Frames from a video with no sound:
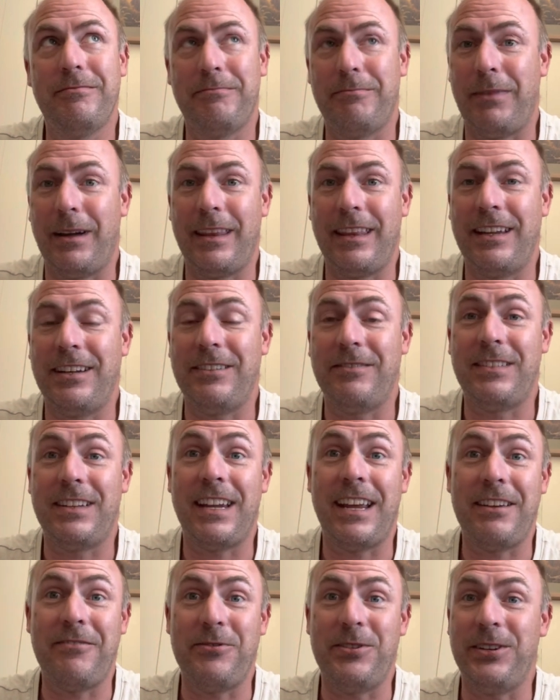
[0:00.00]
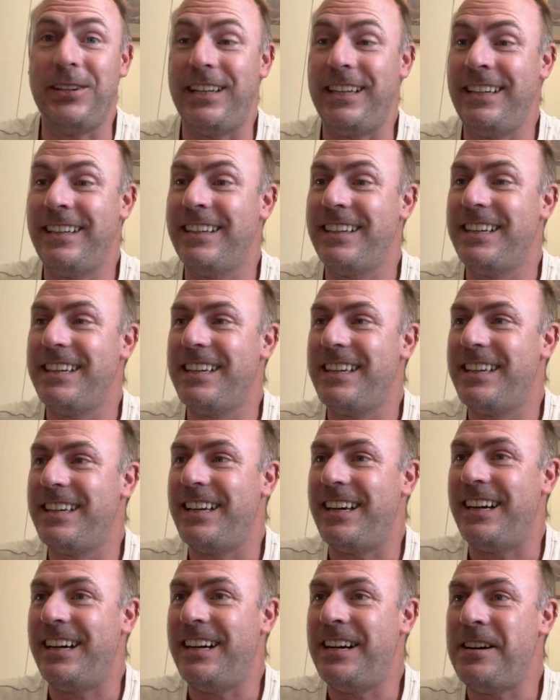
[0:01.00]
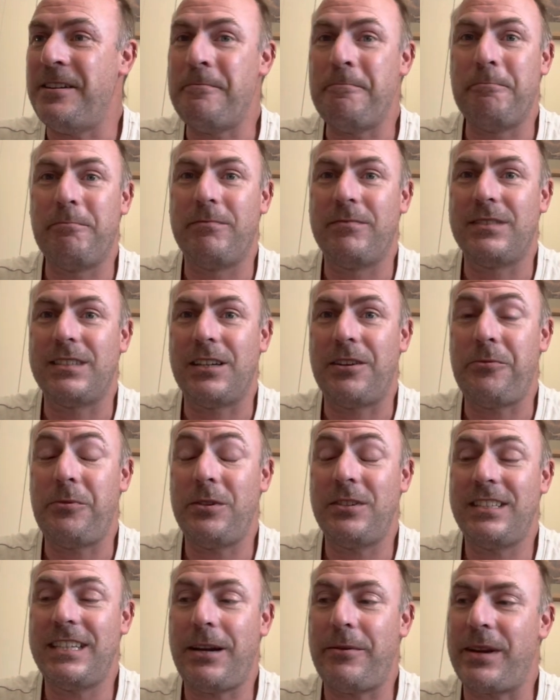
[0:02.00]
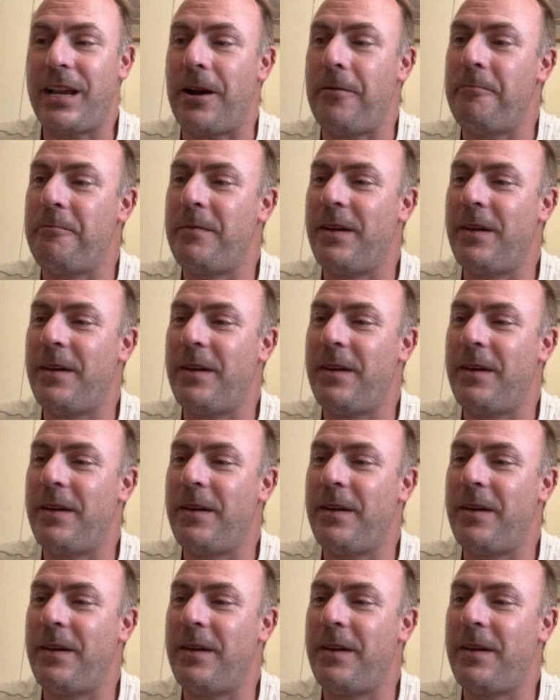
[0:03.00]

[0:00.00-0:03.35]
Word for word: by the end of today, really. Um, so we'll see how we go.